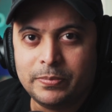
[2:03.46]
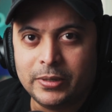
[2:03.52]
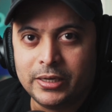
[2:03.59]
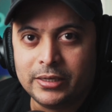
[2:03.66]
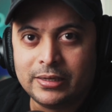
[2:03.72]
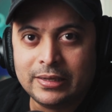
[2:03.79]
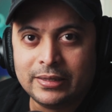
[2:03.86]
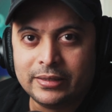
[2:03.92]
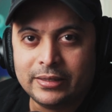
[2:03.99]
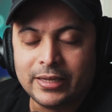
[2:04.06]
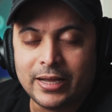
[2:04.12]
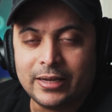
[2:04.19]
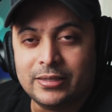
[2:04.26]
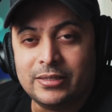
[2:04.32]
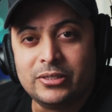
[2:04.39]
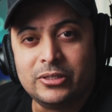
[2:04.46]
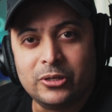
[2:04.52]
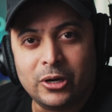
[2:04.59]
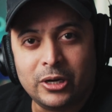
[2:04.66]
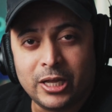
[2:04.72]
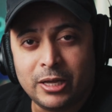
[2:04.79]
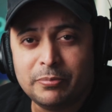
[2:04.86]
but that is
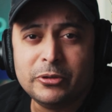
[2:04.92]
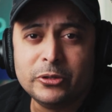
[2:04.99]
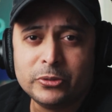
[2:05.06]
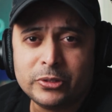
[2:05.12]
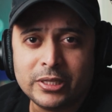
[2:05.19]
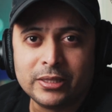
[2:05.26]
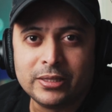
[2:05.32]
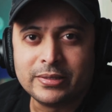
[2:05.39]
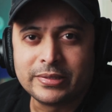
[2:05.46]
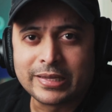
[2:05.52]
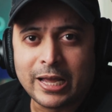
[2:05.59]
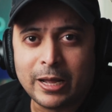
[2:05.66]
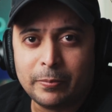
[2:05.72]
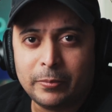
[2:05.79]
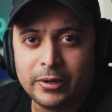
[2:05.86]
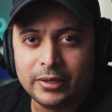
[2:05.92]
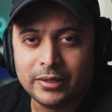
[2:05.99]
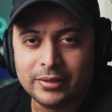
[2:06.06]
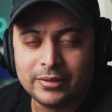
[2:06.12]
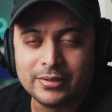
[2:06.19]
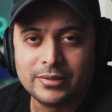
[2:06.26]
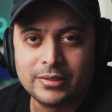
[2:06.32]
not I'm using this camera in this